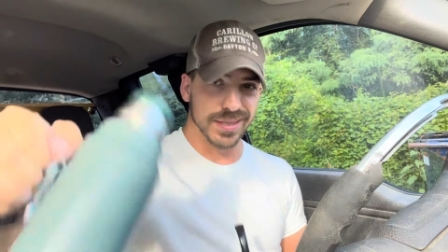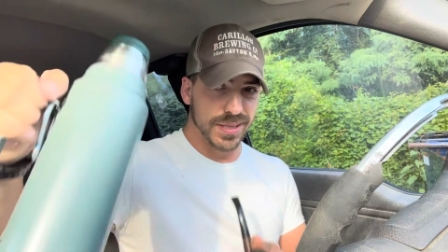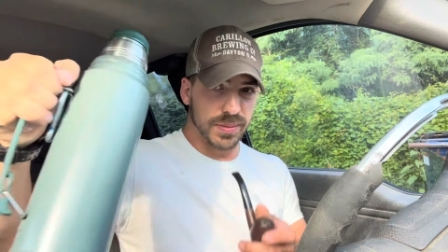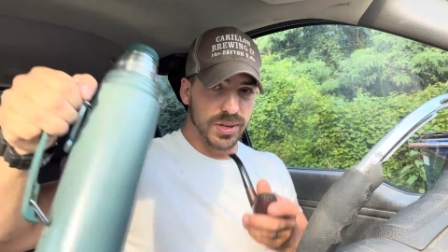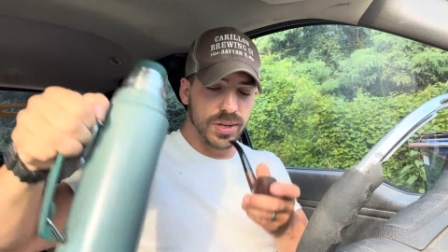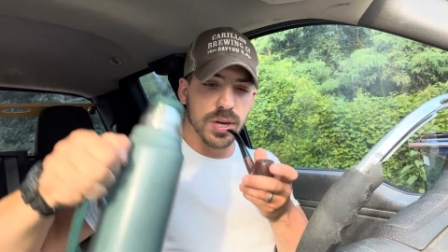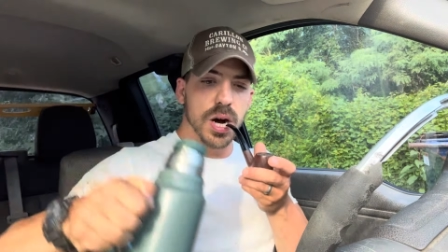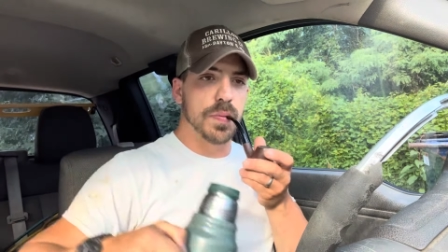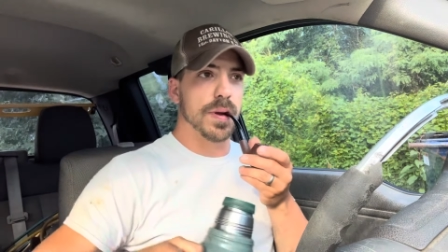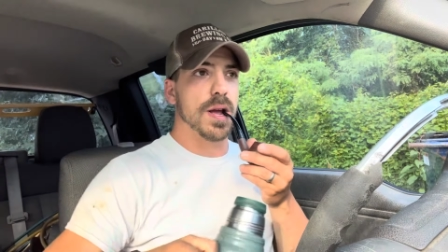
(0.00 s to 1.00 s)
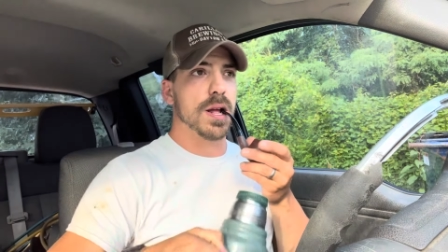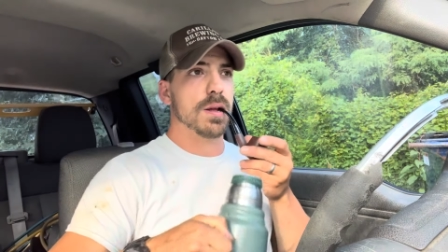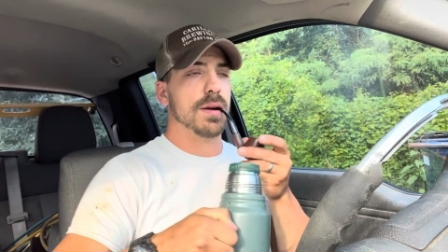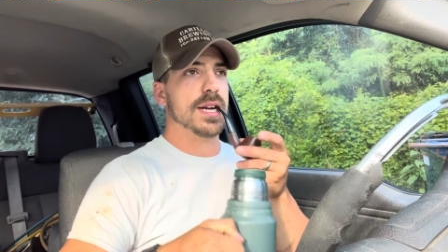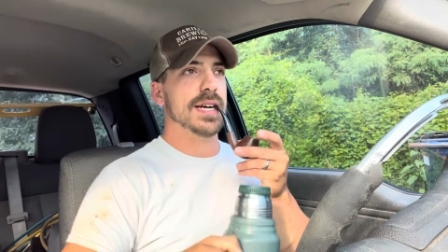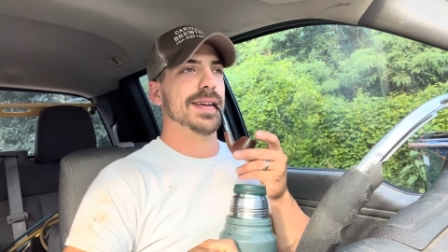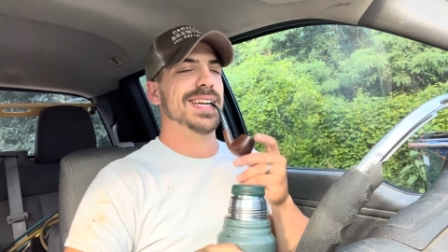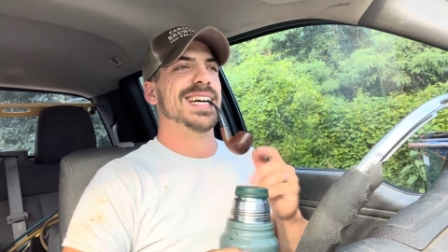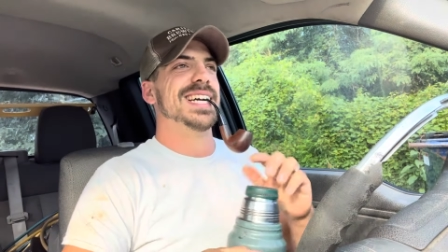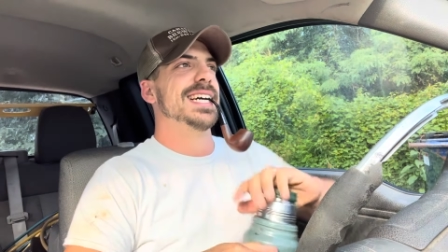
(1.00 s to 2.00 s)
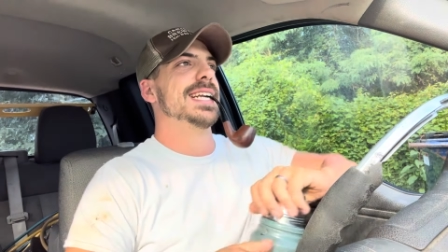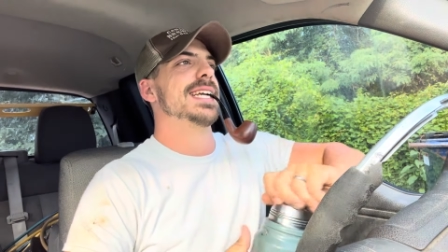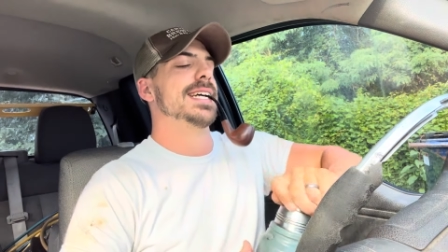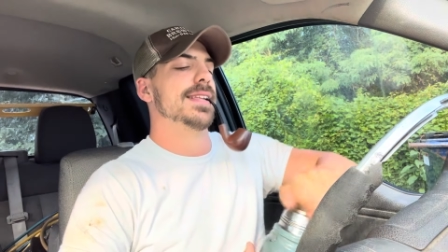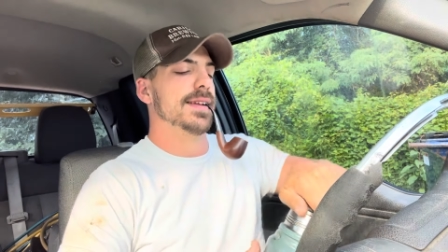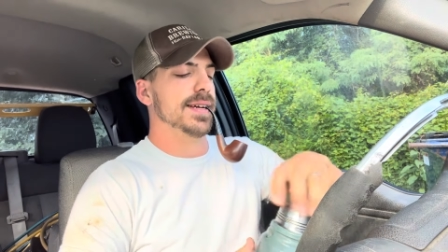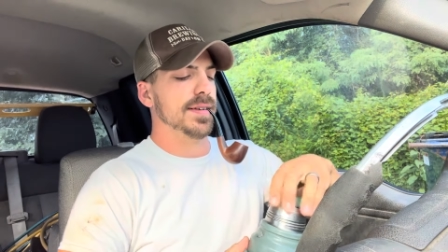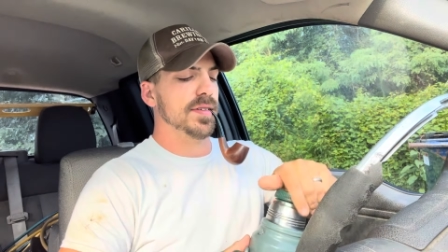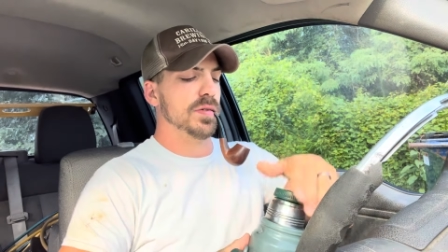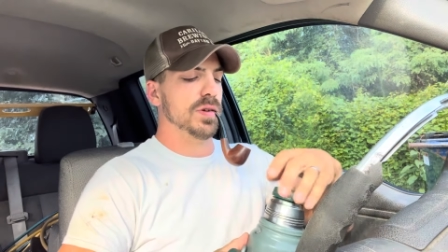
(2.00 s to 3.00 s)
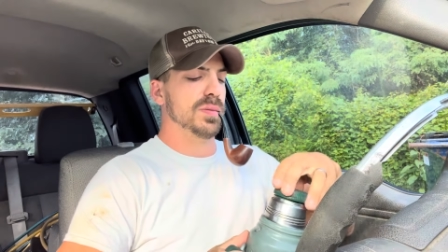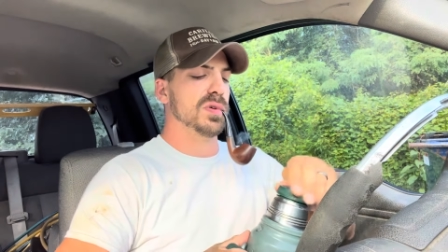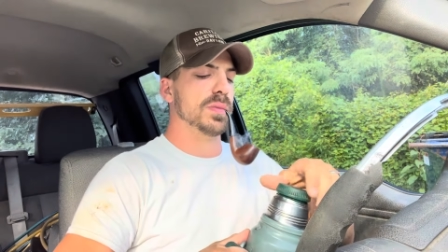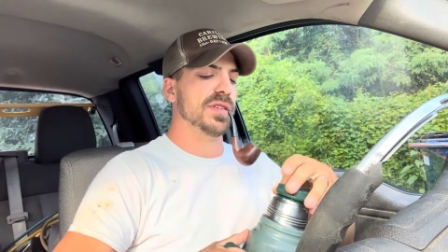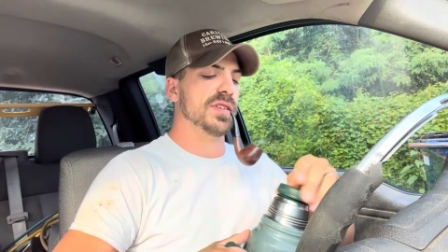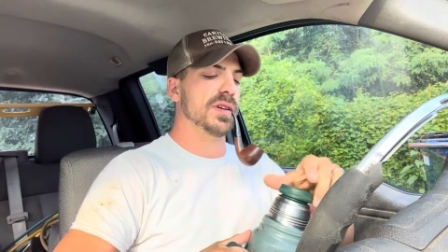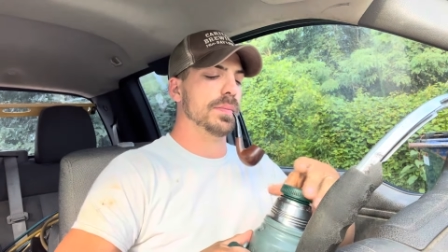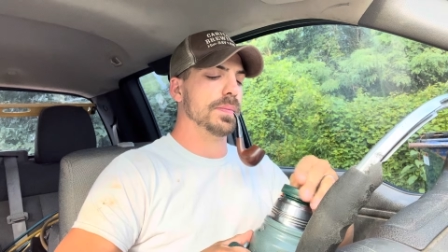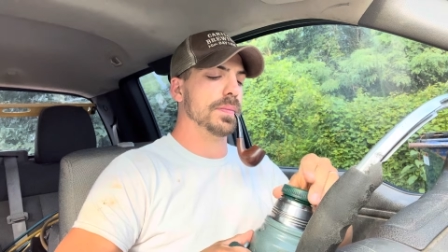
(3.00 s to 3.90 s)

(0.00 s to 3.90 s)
some good coffee, which I had not had yet today, so I'm gonna pour me some.